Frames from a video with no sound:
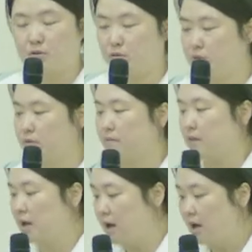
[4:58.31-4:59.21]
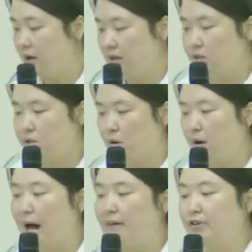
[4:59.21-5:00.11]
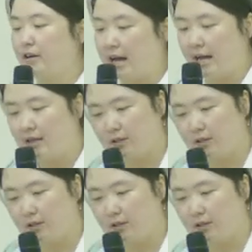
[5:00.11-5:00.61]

use. So after that,